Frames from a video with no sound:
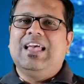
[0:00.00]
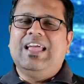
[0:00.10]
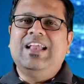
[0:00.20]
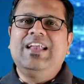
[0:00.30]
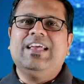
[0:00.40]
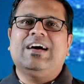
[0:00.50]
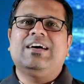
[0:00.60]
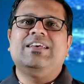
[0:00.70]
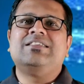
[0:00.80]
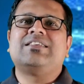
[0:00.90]

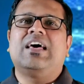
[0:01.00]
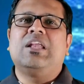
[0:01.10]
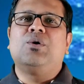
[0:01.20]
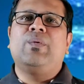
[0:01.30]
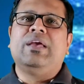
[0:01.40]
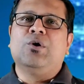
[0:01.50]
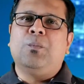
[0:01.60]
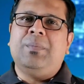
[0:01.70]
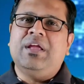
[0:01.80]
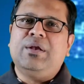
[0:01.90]
India is allowing
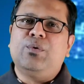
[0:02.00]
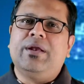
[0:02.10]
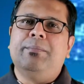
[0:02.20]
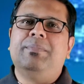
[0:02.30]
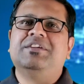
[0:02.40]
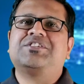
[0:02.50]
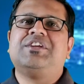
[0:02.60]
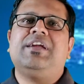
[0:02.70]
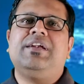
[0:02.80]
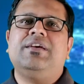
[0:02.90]
rupee to
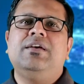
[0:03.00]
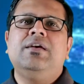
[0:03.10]
depreciate.